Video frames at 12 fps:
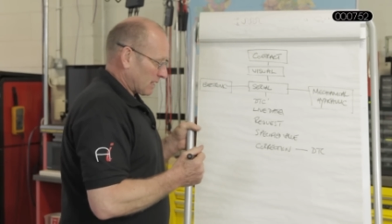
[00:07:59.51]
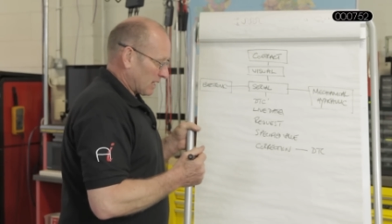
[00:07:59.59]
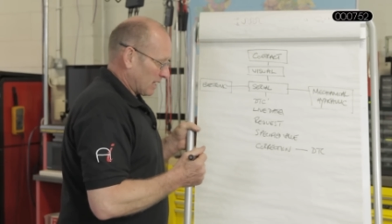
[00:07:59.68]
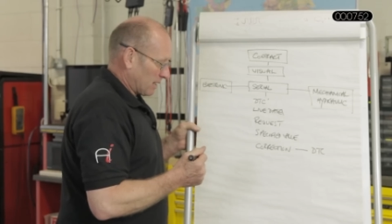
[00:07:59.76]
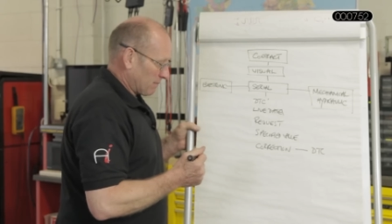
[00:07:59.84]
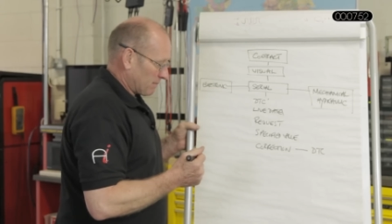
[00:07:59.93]

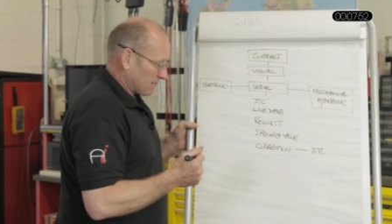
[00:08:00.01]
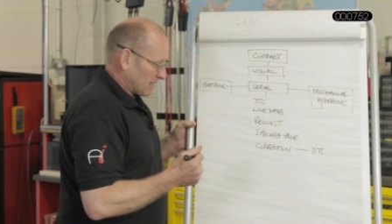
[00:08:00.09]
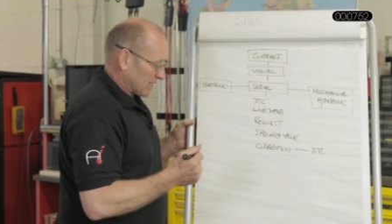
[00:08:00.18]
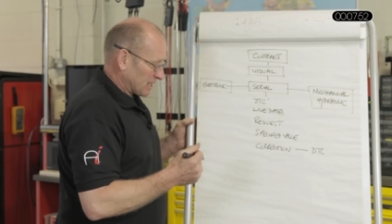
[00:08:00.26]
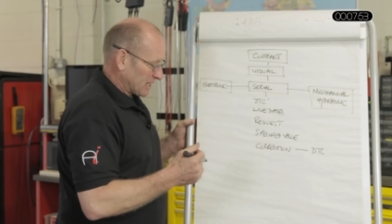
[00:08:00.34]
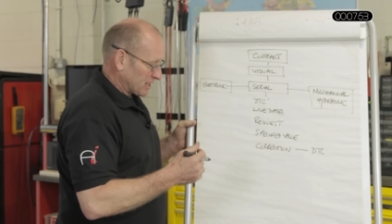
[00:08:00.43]
Um,
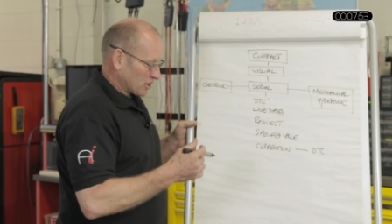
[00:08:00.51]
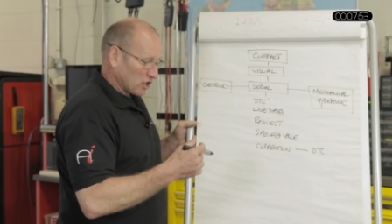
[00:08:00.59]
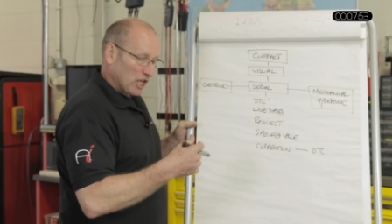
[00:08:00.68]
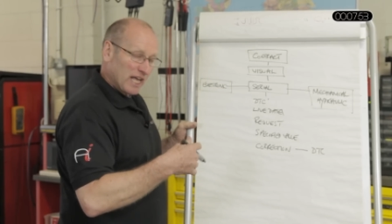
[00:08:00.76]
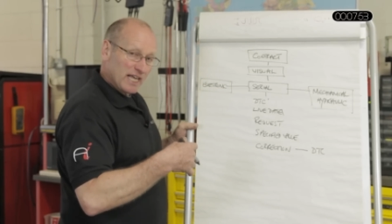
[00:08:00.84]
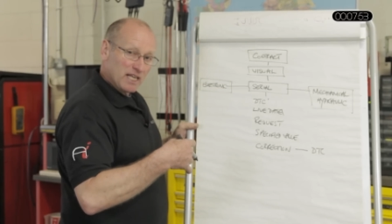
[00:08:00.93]
is it
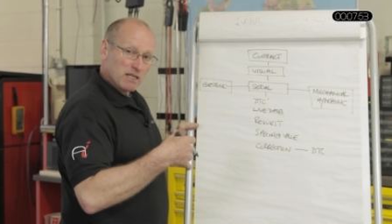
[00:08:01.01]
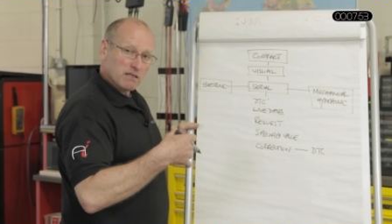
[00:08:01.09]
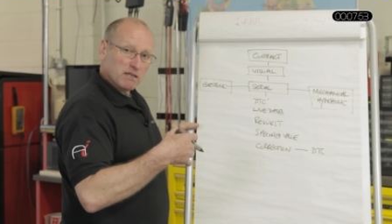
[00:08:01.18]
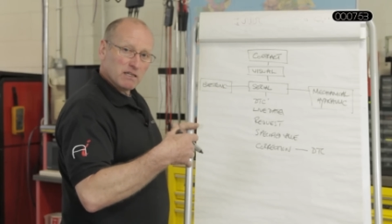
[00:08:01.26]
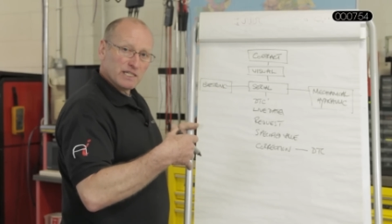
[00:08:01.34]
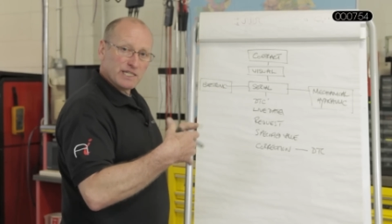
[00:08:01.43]
a
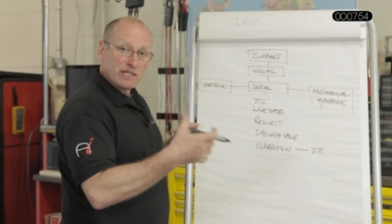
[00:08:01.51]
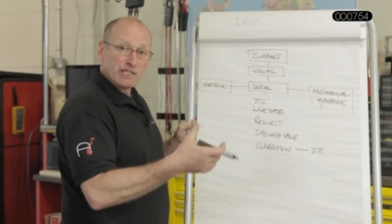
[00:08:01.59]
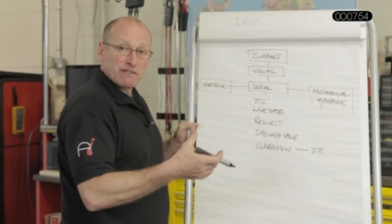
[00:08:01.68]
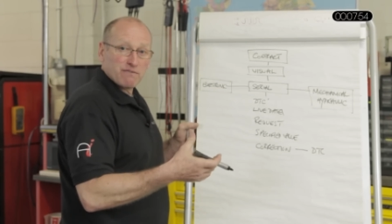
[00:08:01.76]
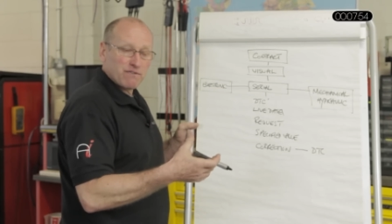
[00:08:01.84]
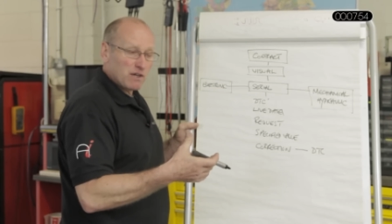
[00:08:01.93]

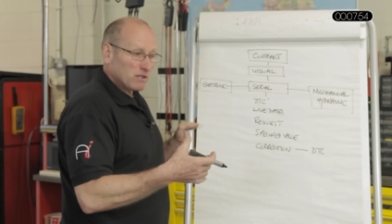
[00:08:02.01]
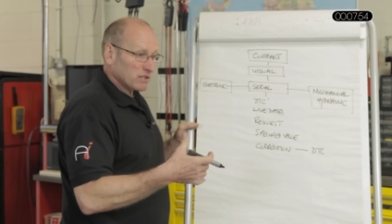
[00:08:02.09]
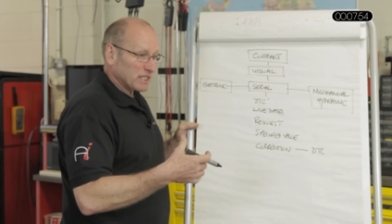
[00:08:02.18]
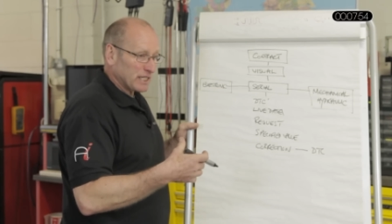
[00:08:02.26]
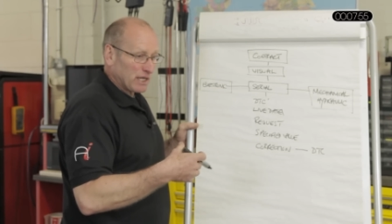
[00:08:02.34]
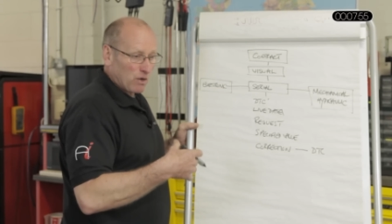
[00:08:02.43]
sensor
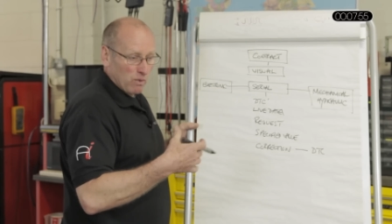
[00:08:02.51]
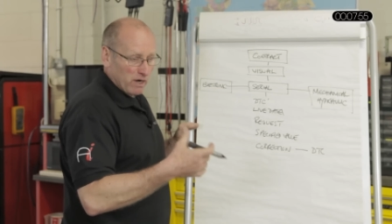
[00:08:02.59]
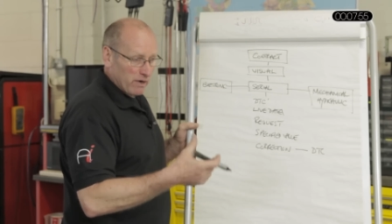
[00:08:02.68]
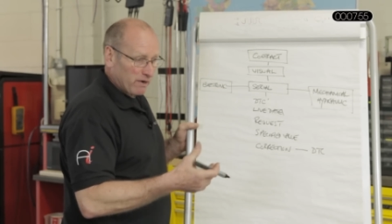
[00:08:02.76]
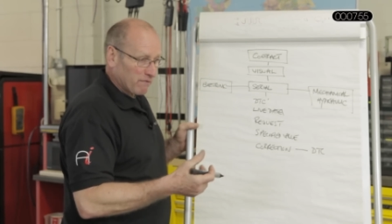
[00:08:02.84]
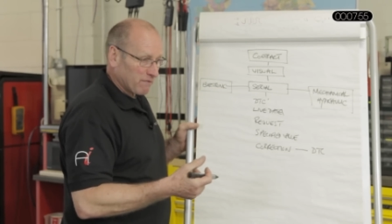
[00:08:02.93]
fault? Is it a
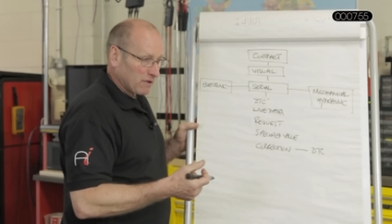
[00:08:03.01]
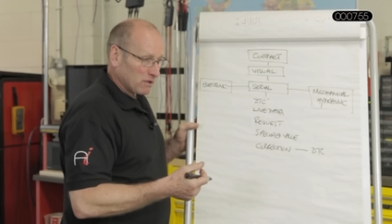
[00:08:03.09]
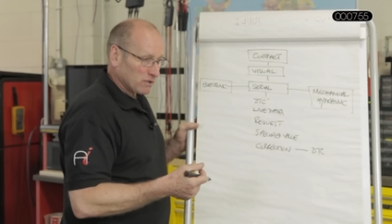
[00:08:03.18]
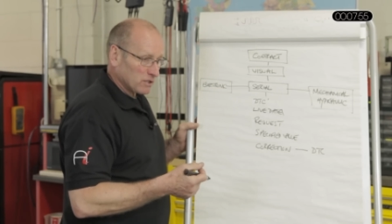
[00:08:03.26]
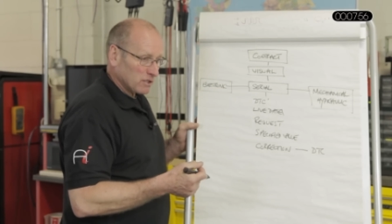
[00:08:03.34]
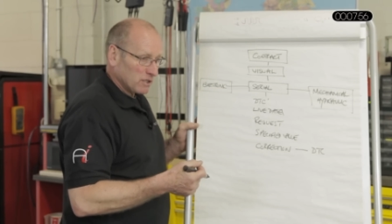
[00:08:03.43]
wiring
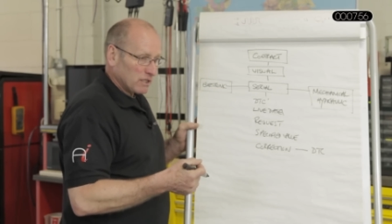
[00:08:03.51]
fault?